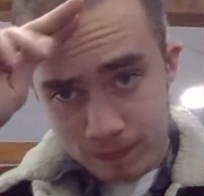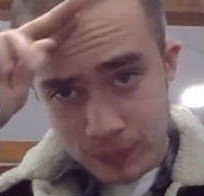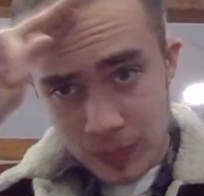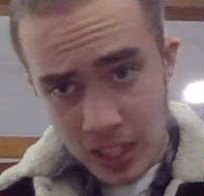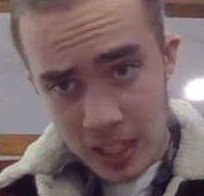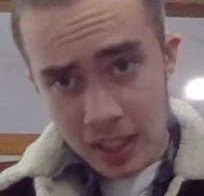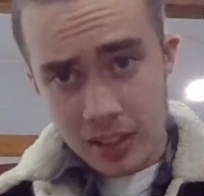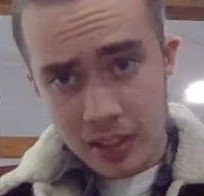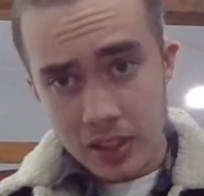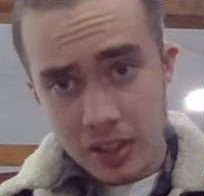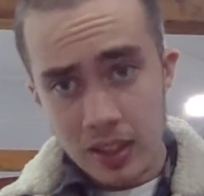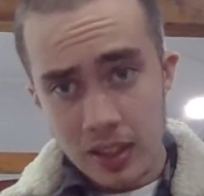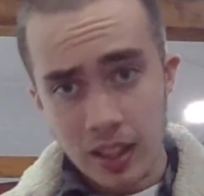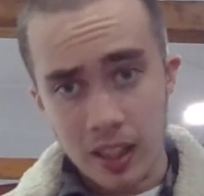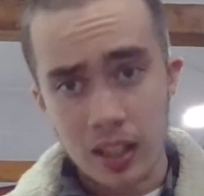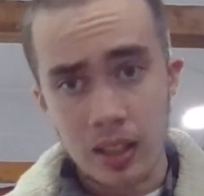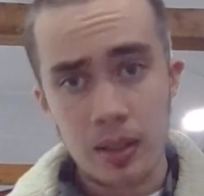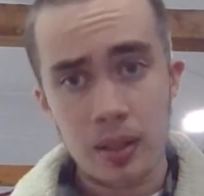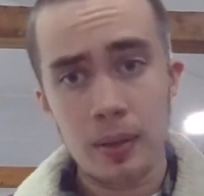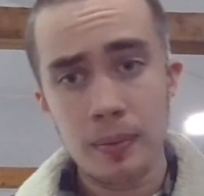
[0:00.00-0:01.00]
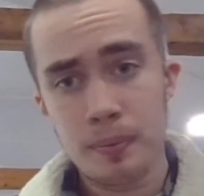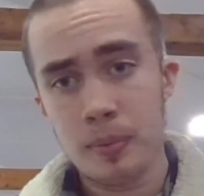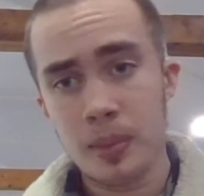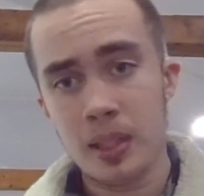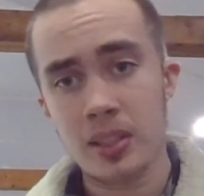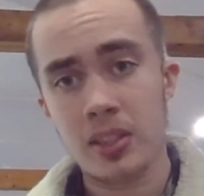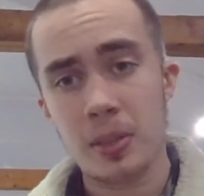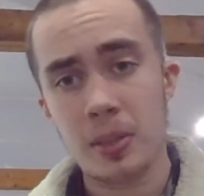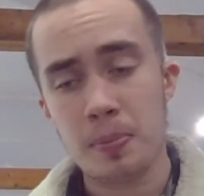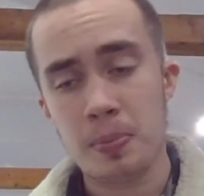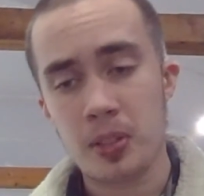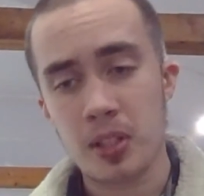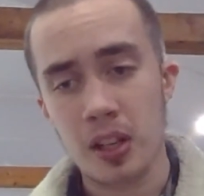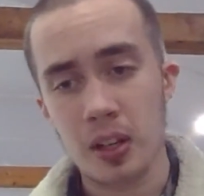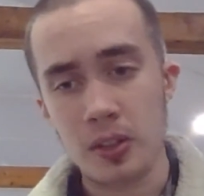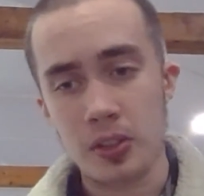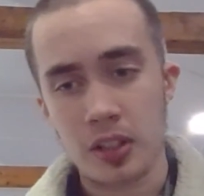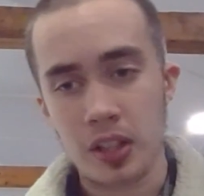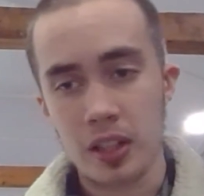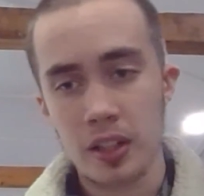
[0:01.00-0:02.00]
it's Nick, Mantup
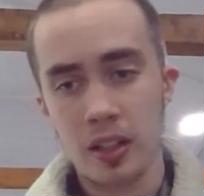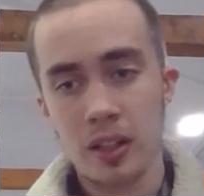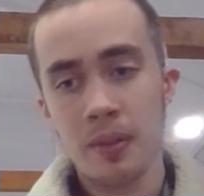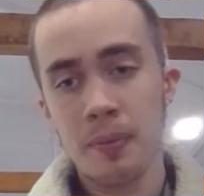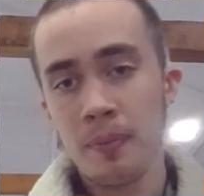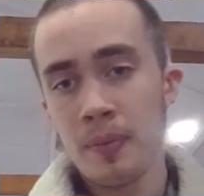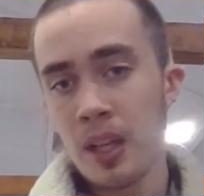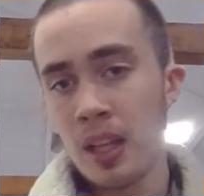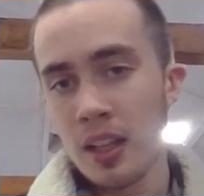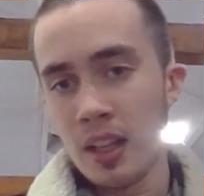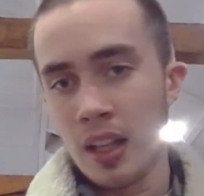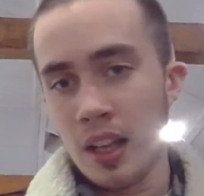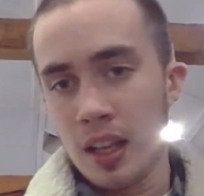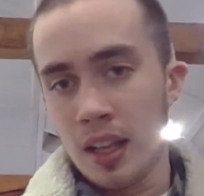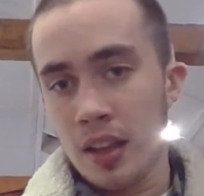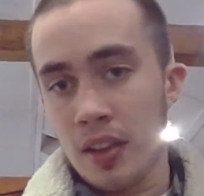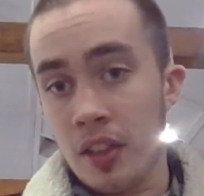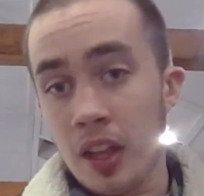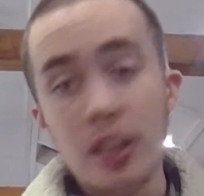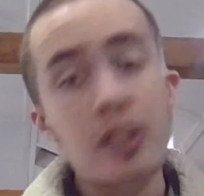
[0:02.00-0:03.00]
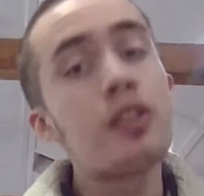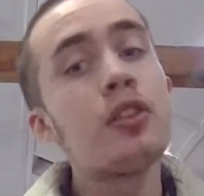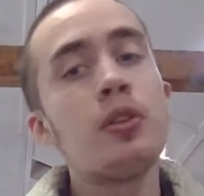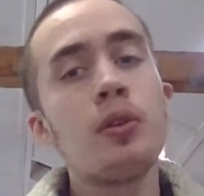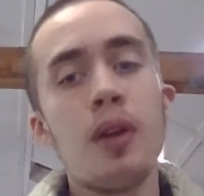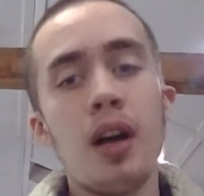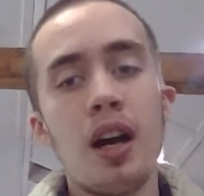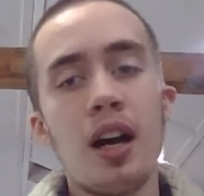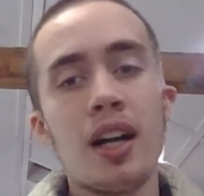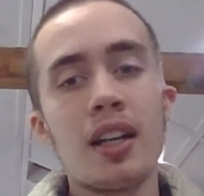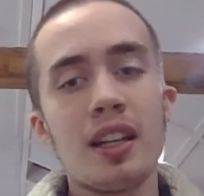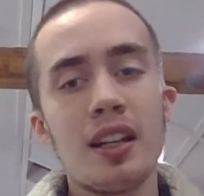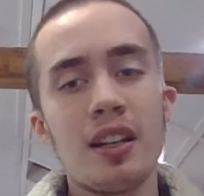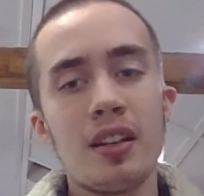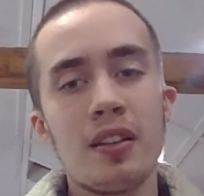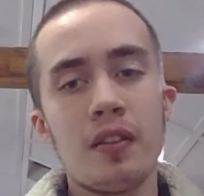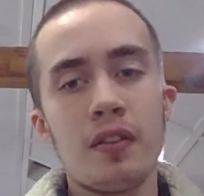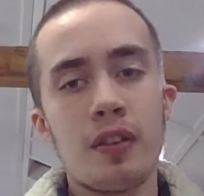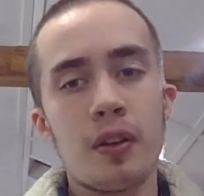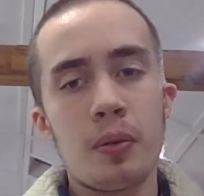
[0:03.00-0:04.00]
Sells here. Thank you again
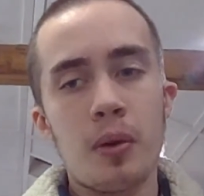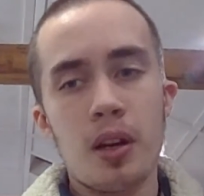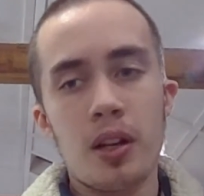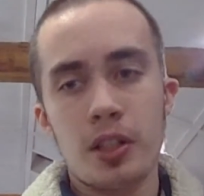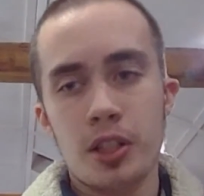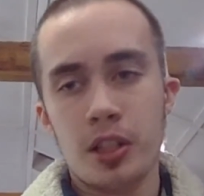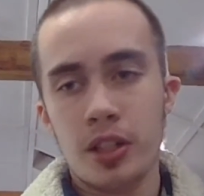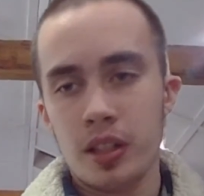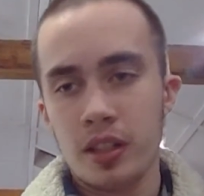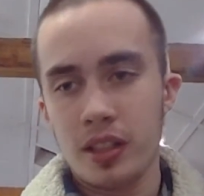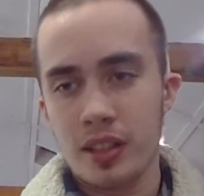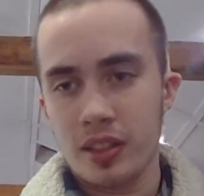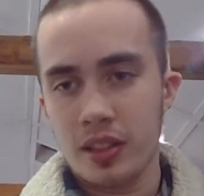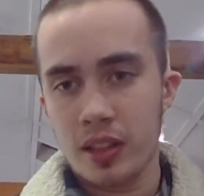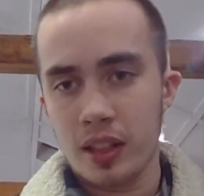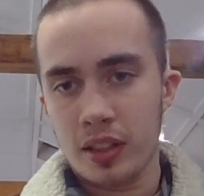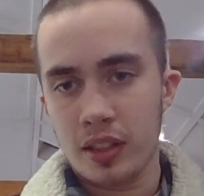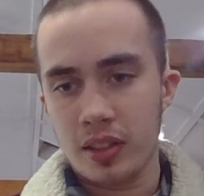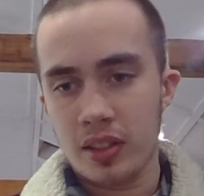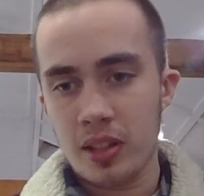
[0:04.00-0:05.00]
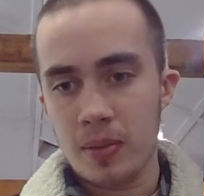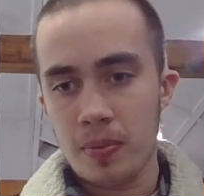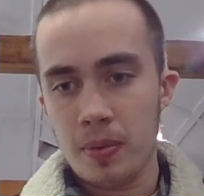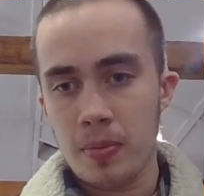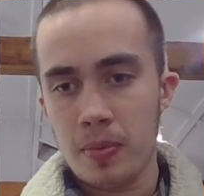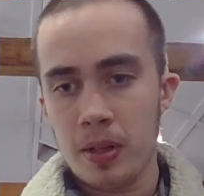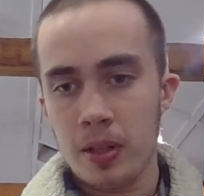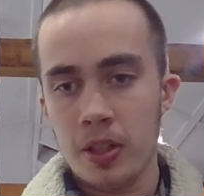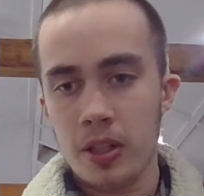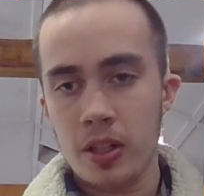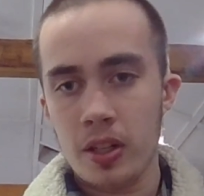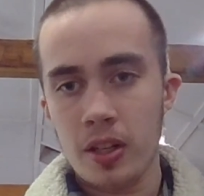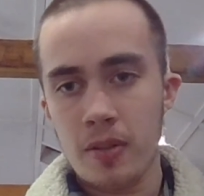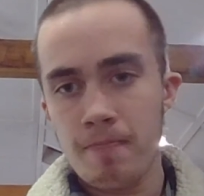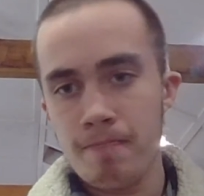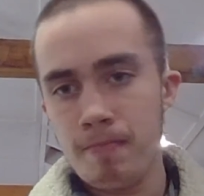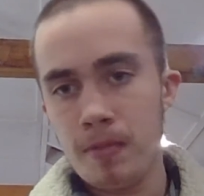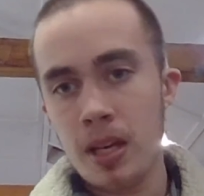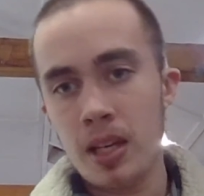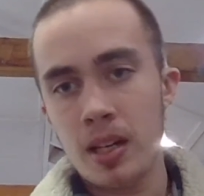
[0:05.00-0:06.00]
for watching this next step in my journey,
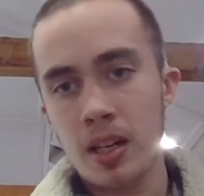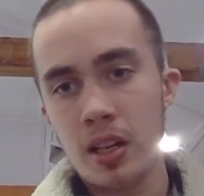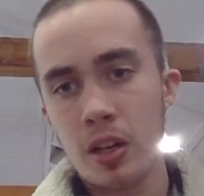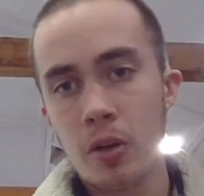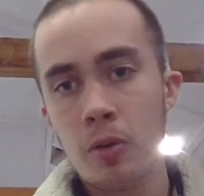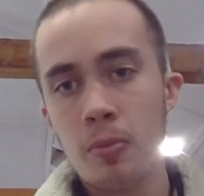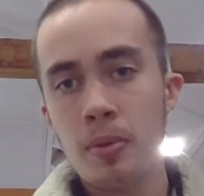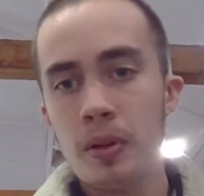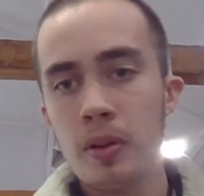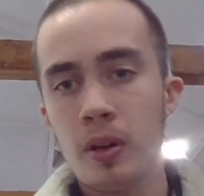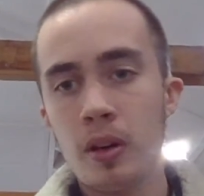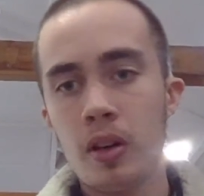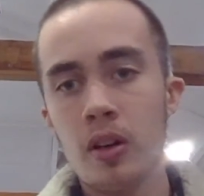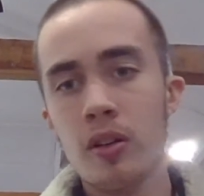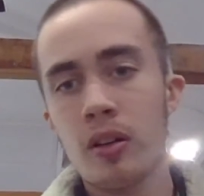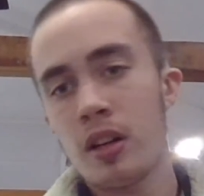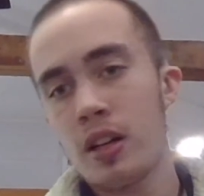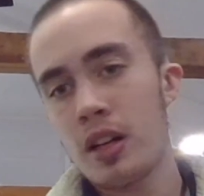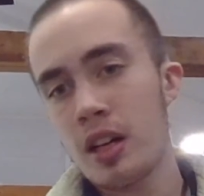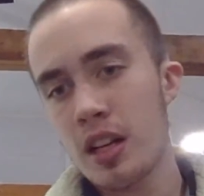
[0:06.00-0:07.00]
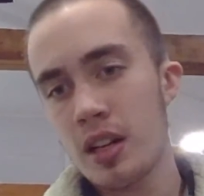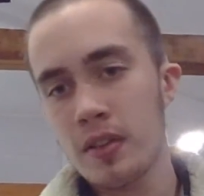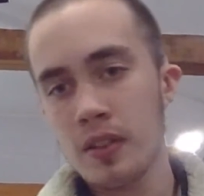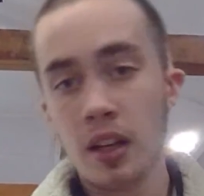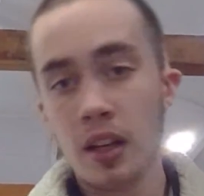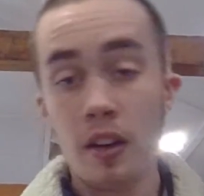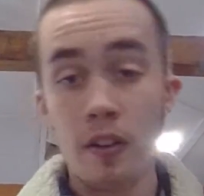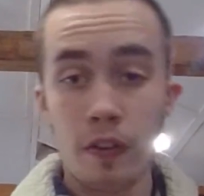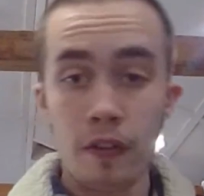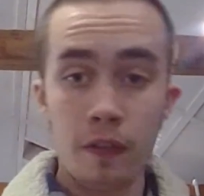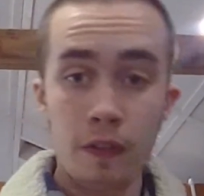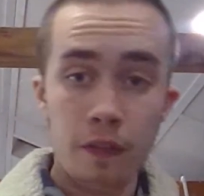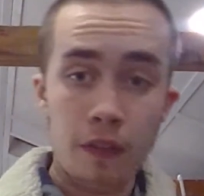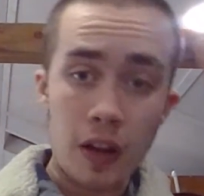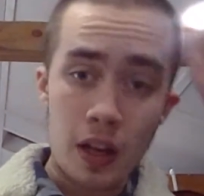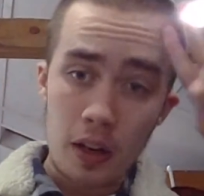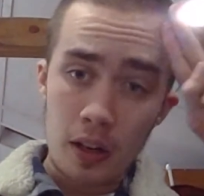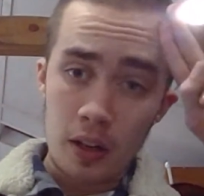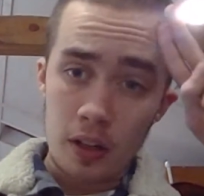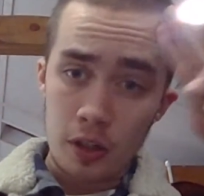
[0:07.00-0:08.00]
and I hope you all are having a
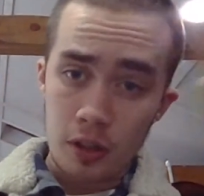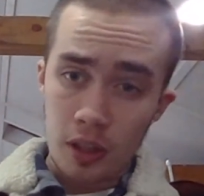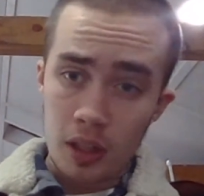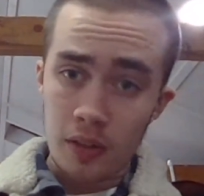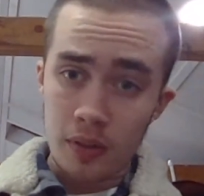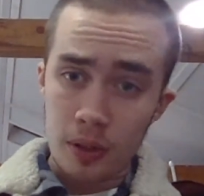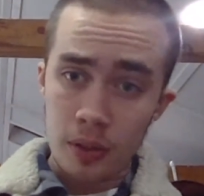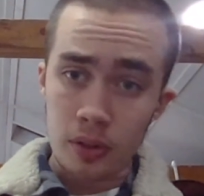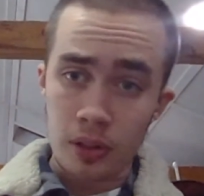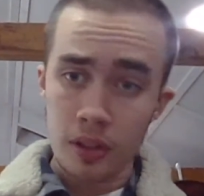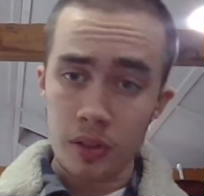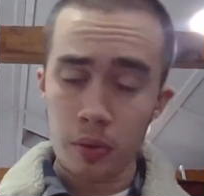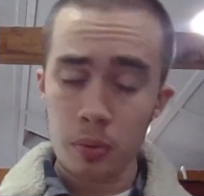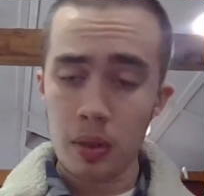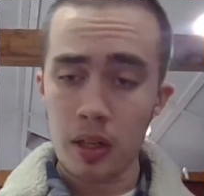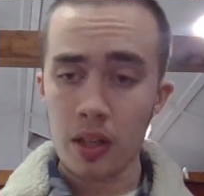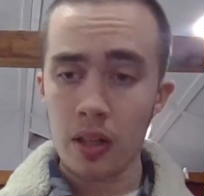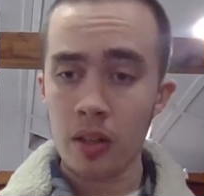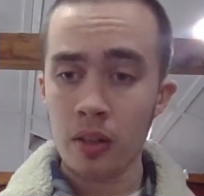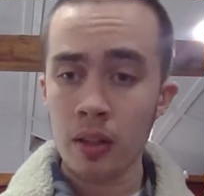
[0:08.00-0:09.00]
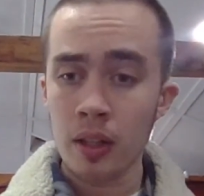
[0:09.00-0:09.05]
fair travels as well.